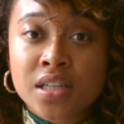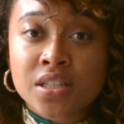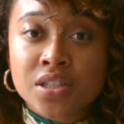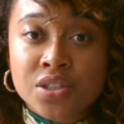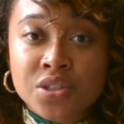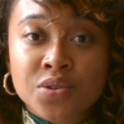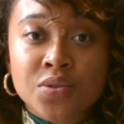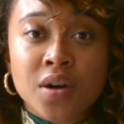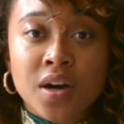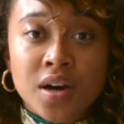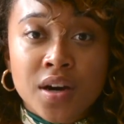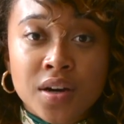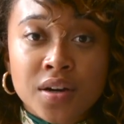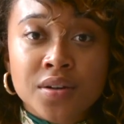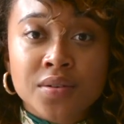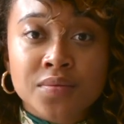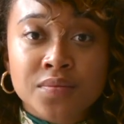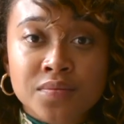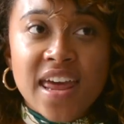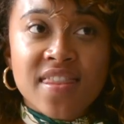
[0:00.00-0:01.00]
to
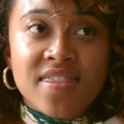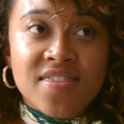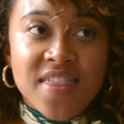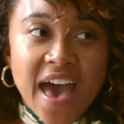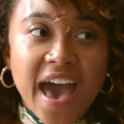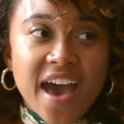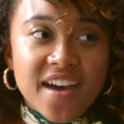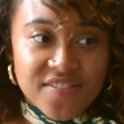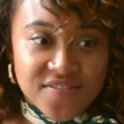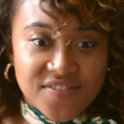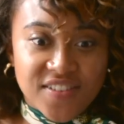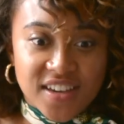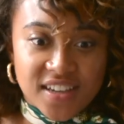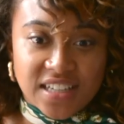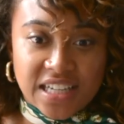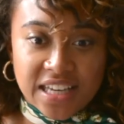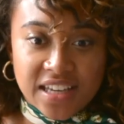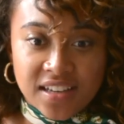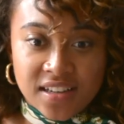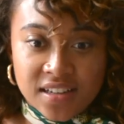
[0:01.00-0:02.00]
her. And that
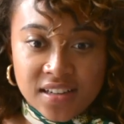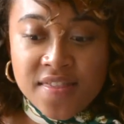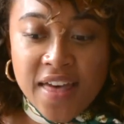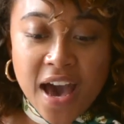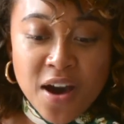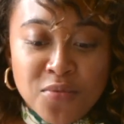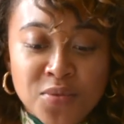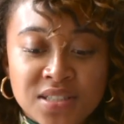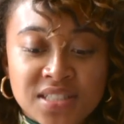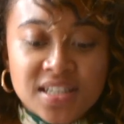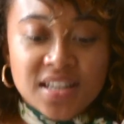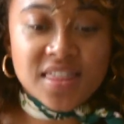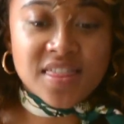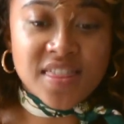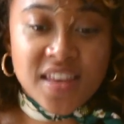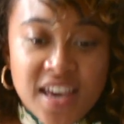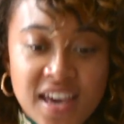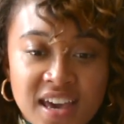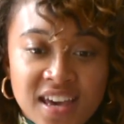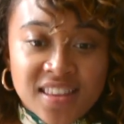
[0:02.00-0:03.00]
feeling, that was the
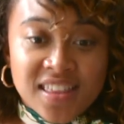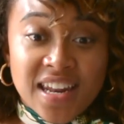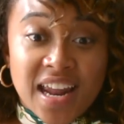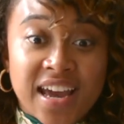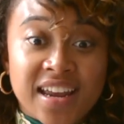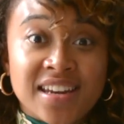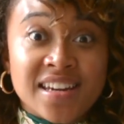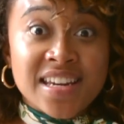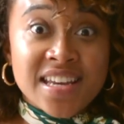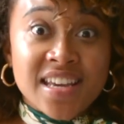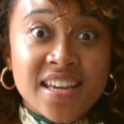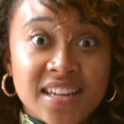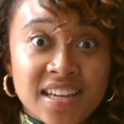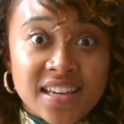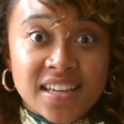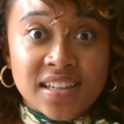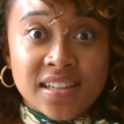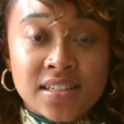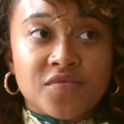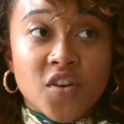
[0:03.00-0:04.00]
thing that I
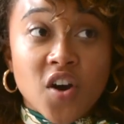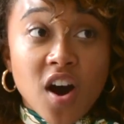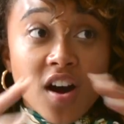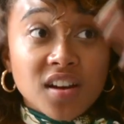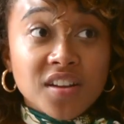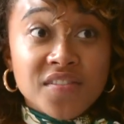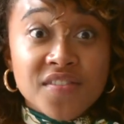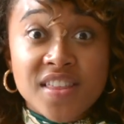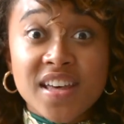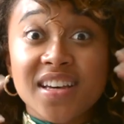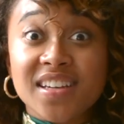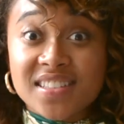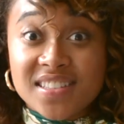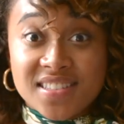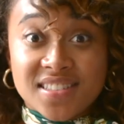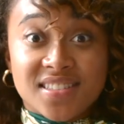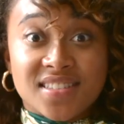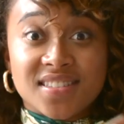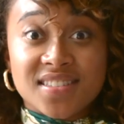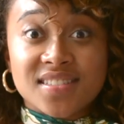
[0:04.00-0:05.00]
needed for all of
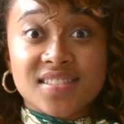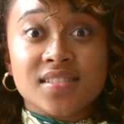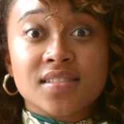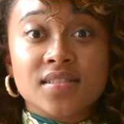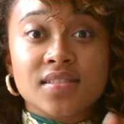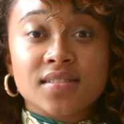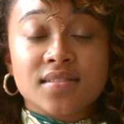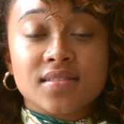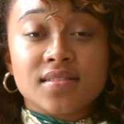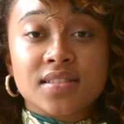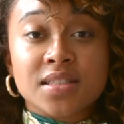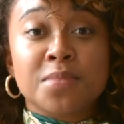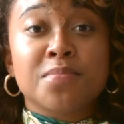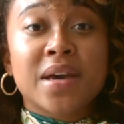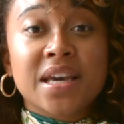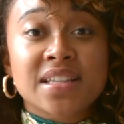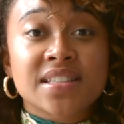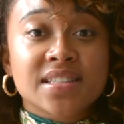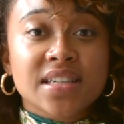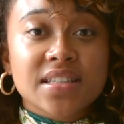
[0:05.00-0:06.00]
this to
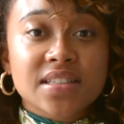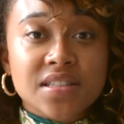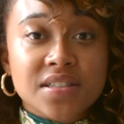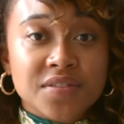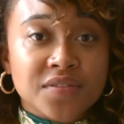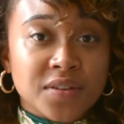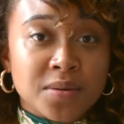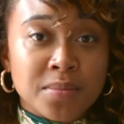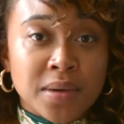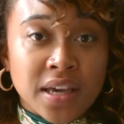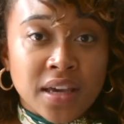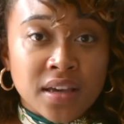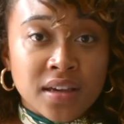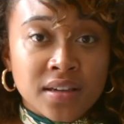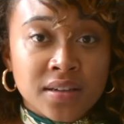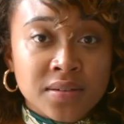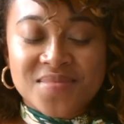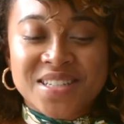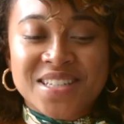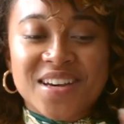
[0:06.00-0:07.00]
make sense for me.
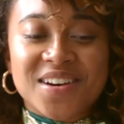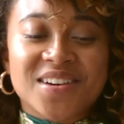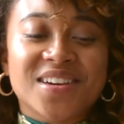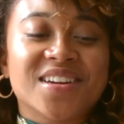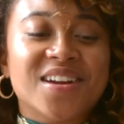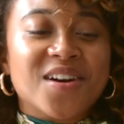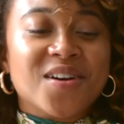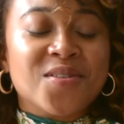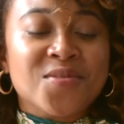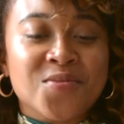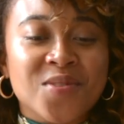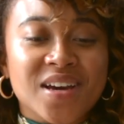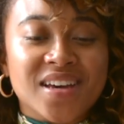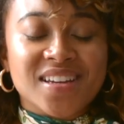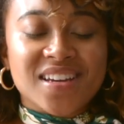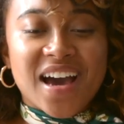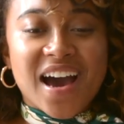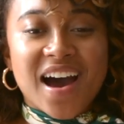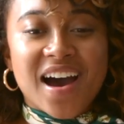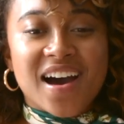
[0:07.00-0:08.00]
So,
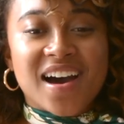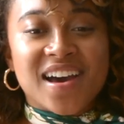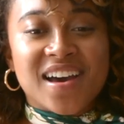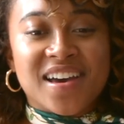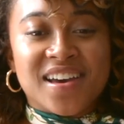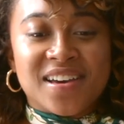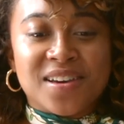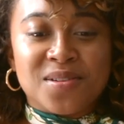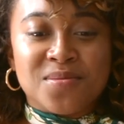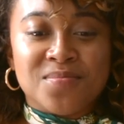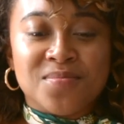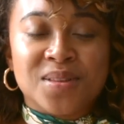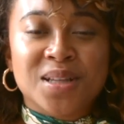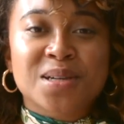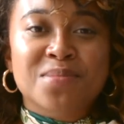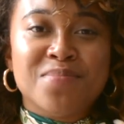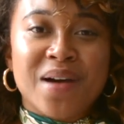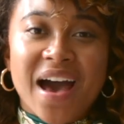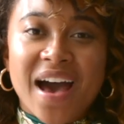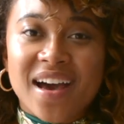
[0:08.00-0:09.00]
when I
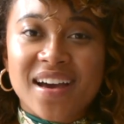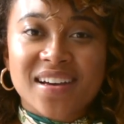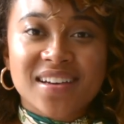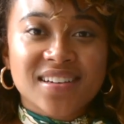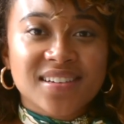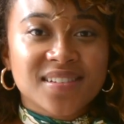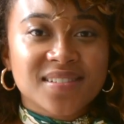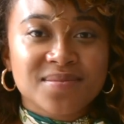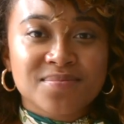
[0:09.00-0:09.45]
look back